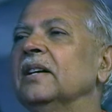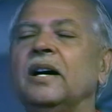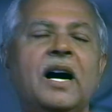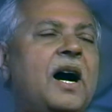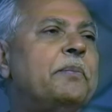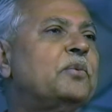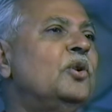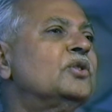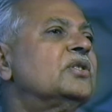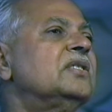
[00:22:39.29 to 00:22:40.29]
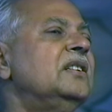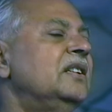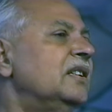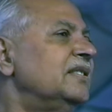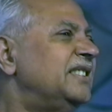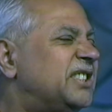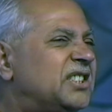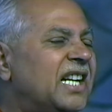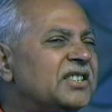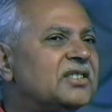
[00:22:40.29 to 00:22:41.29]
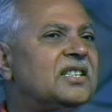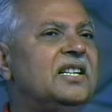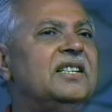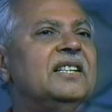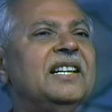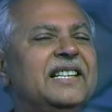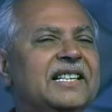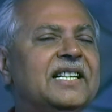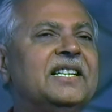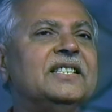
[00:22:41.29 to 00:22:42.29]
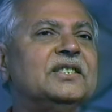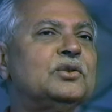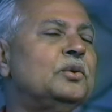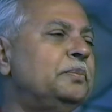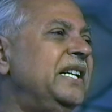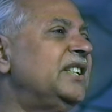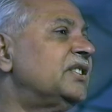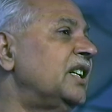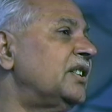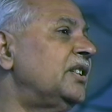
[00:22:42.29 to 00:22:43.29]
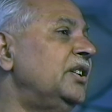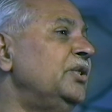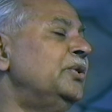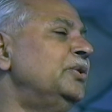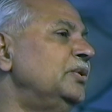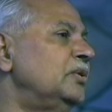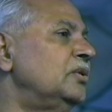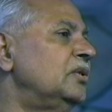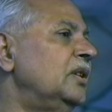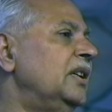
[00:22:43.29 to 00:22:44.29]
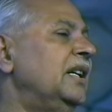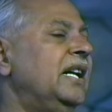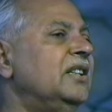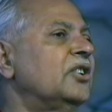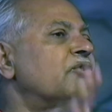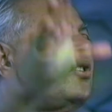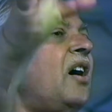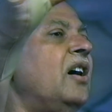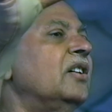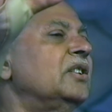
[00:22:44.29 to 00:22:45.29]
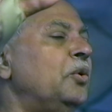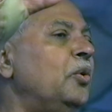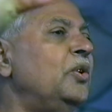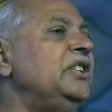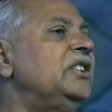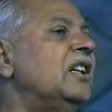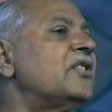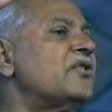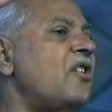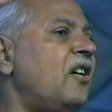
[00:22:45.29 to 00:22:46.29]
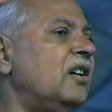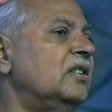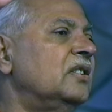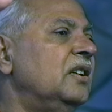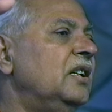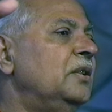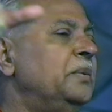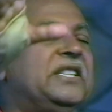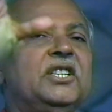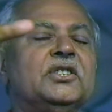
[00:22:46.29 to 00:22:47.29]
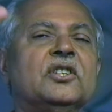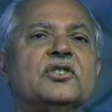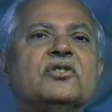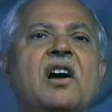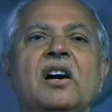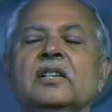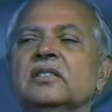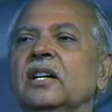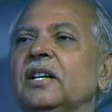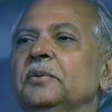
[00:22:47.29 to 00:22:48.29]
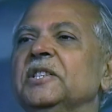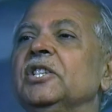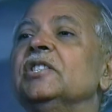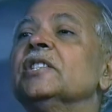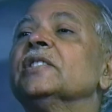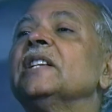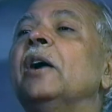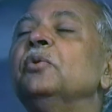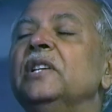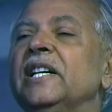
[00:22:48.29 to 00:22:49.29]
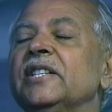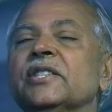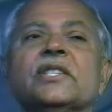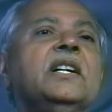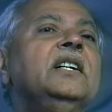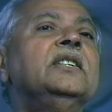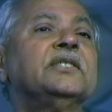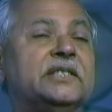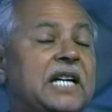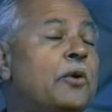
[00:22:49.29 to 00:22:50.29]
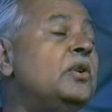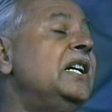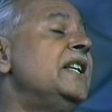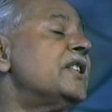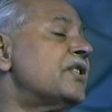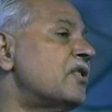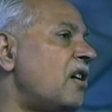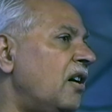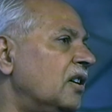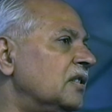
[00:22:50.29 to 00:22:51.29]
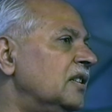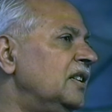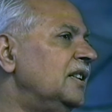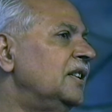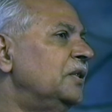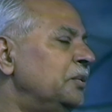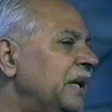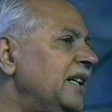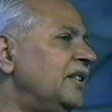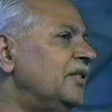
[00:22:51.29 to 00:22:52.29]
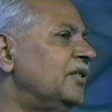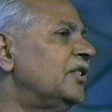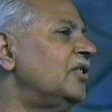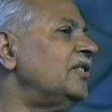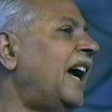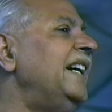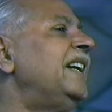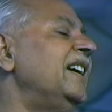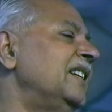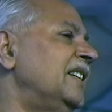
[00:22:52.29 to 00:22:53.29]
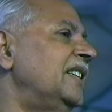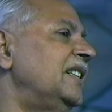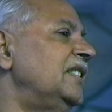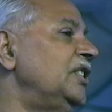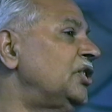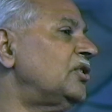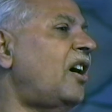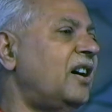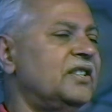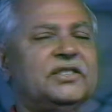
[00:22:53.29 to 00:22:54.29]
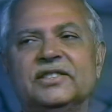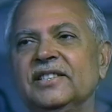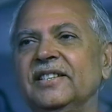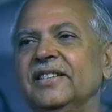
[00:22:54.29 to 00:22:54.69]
uh, of course, just learns to fix the tune in the song, the original song, which is the song, which is the soundless, soundless song. When the nightingale starts,